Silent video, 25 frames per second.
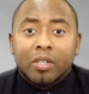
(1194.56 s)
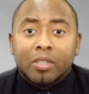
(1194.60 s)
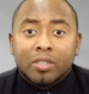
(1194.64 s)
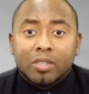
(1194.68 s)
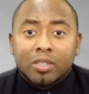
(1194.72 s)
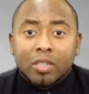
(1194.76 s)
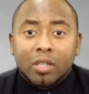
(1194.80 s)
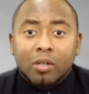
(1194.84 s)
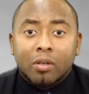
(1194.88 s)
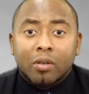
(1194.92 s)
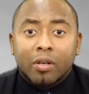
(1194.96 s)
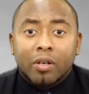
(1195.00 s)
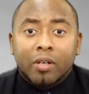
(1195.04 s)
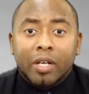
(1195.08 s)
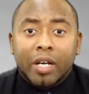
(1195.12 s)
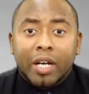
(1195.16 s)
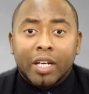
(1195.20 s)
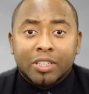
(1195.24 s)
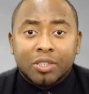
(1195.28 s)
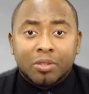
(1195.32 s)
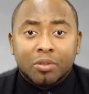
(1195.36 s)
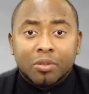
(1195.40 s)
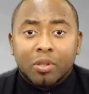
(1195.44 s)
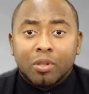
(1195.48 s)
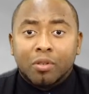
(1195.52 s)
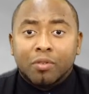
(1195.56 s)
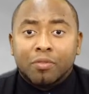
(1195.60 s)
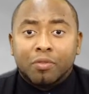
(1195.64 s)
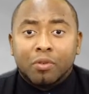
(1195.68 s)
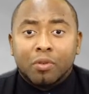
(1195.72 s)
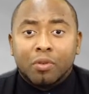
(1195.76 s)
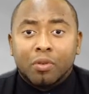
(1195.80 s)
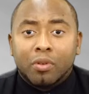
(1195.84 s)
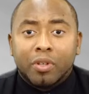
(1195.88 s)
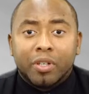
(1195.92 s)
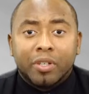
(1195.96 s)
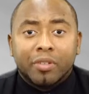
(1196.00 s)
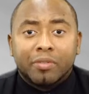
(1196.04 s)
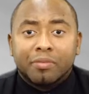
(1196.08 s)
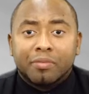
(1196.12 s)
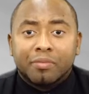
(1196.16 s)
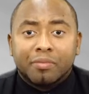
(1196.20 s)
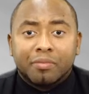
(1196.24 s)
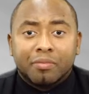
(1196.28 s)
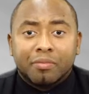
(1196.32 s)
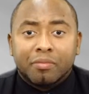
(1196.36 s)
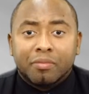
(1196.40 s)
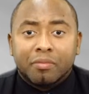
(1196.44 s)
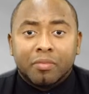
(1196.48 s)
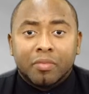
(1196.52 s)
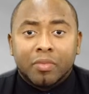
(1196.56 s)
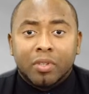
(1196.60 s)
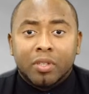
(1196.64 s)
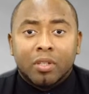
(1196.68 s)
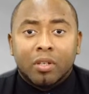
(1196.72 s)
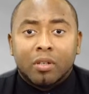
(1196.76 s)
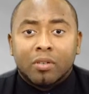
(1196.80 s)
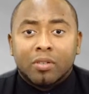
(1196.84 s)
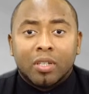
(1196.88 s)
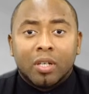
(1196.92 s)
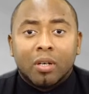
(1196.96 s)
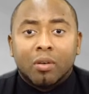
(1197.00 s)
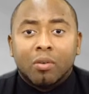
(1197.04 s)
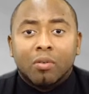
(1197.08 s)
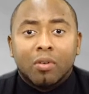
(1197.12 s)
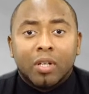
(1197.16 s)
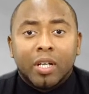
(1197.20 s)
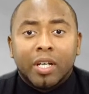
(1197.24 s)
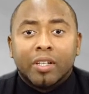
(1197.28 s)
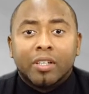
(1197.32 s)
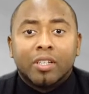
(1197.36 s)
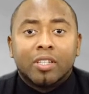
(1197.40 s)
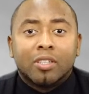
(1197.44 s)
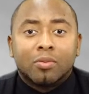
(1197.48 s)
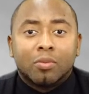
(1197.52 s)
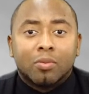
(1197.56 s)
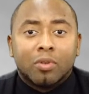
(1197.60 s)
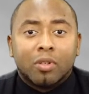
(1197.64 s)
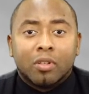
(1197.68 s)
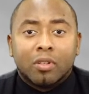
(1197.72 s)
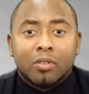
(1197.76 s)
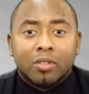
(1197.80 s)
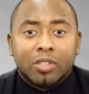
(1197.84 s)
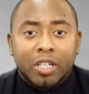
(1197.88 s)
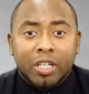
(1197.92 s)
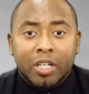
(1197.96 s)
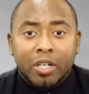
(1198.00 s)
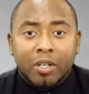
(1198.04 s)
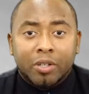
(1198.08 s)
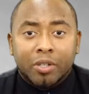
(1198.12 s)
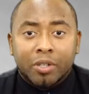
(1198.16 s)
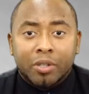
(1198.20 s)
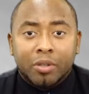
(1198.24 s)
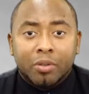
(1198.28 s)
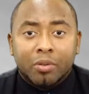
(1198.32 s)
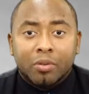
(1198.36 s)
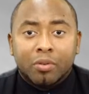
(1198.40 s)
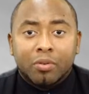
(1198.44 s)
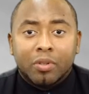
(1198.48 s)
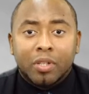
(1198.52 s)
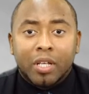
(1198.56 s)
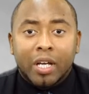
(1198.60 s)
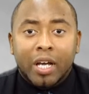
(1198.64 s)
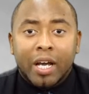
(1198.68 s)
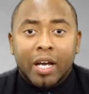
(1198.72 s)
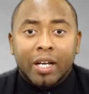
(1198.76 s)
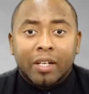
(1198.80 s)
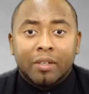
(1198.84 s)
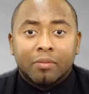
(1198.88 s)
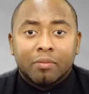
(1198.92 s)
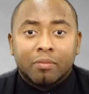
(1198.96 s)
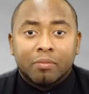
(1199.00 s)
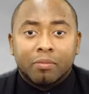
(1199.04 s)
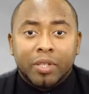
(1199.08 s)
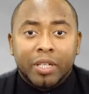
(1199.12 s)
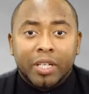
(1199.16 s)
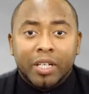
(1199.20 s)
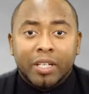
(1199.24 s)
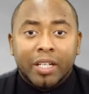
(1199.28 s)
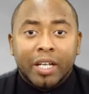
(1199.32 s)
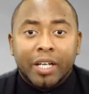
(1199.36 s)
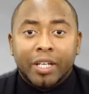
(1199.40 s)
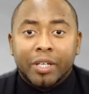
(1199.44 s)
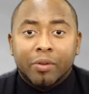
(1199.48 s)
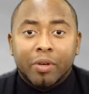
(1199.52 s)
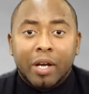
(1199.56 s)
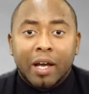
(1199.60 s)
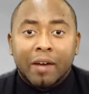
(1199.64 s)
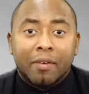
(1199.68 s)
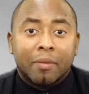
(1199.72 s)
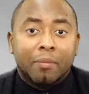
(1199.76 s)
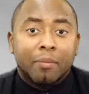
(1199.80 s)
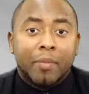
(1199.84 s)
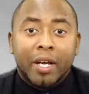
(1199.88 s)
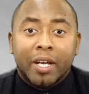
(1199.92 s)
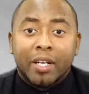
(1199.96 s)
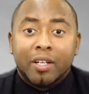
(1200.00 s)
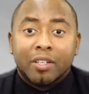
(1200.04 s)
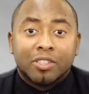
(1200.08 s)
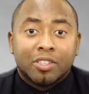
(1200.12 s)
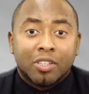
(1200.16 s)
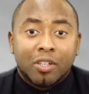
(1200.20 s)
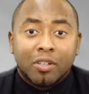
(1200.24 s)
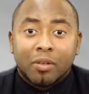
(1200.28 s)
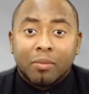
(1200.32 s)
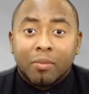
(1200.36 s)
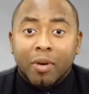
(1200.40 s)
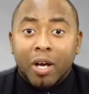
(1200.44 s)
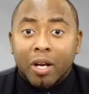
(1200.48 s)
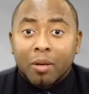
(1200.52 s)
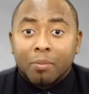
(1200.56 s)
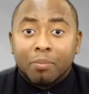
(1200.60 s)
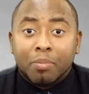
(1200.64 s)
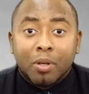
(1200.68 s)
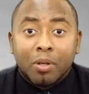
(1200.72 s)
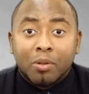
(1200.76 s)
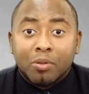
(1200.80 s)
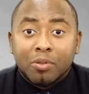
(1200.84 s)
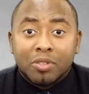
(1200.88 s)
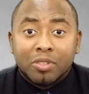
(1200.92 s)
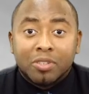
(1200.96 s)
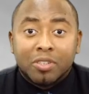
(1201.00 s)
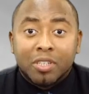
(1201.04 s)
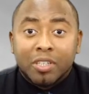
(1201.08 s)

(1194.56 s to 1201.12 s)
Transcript: So as you go forward, don't let this world tell you that being that you haven't made a certain amount of posts